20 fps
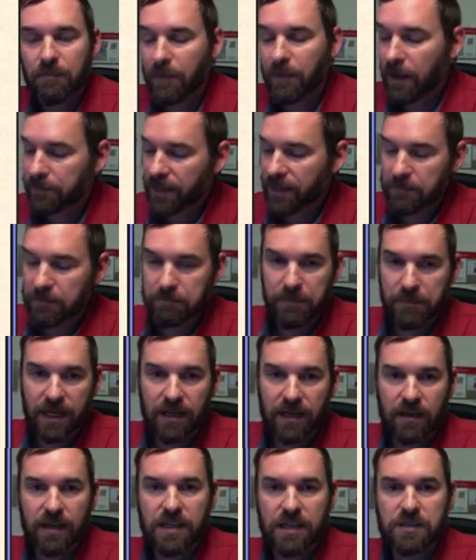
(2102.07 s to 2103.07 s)
Bobcat and
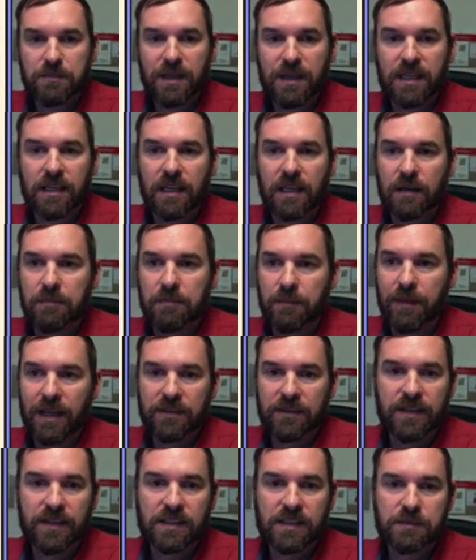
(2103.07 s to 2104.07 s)
bear each making up
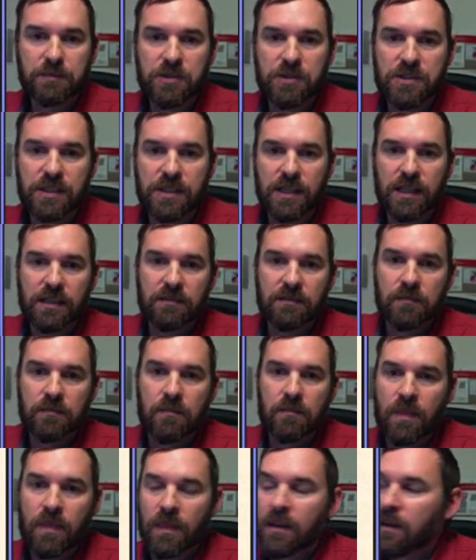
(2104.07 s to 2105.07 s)
about 6%.
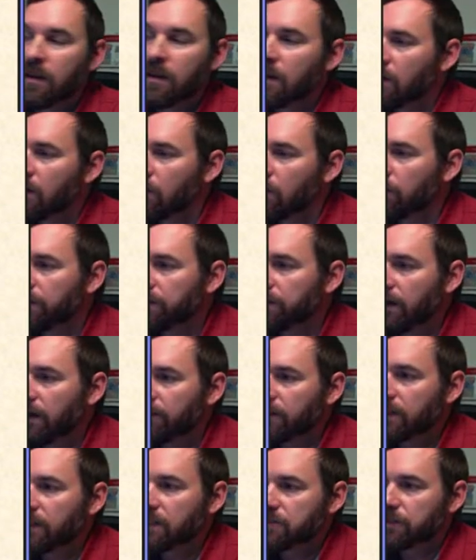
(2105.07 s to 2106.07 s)
We do
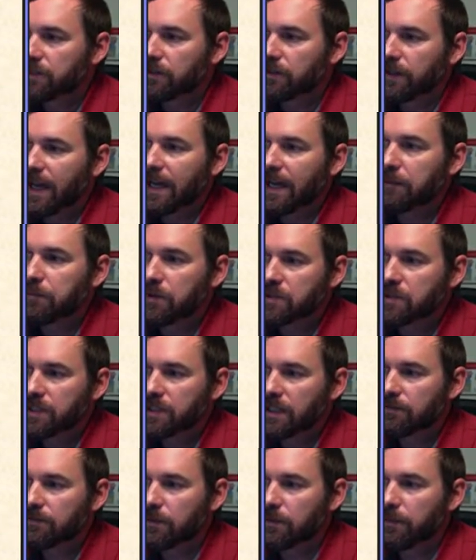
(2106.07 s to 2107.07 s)
have an additional
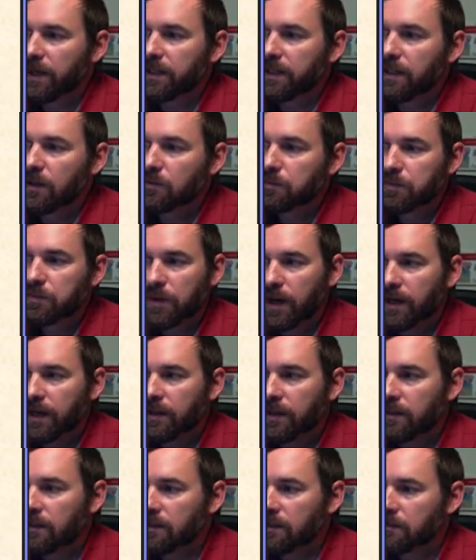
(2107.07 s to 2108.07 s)
9% from unknown
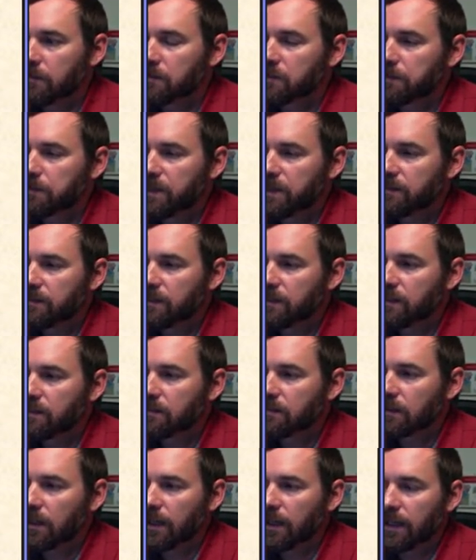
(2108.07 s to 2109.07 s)
predator
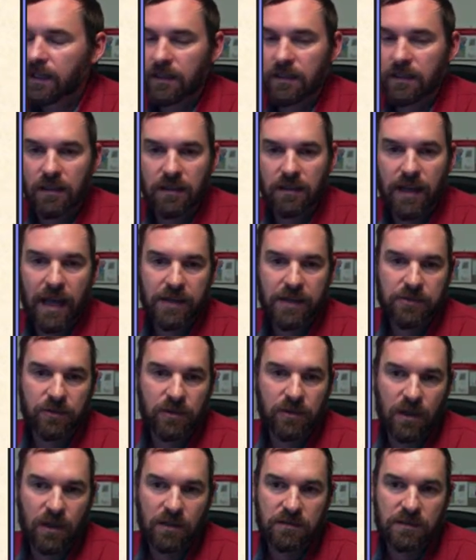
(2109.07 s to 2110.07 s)
species and
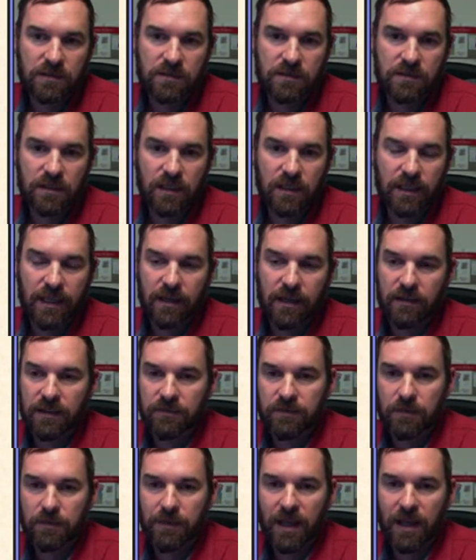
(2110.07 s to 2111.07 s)
natural causes
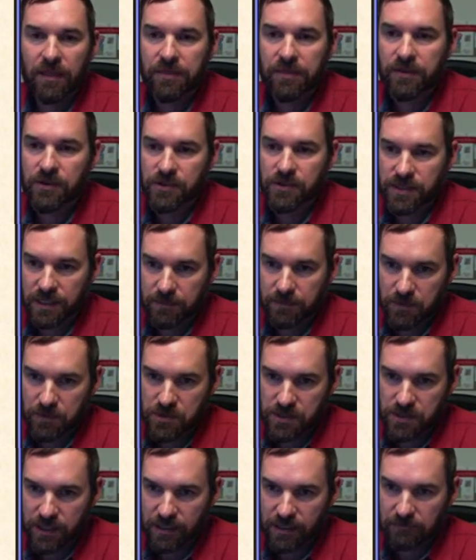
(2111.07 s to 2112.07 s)
accounting for about
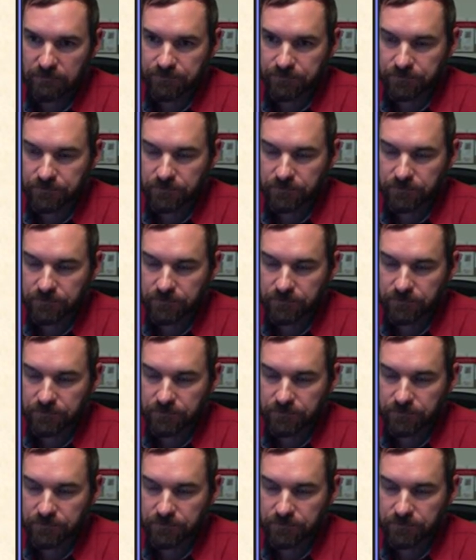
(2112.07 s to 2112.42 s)
13%.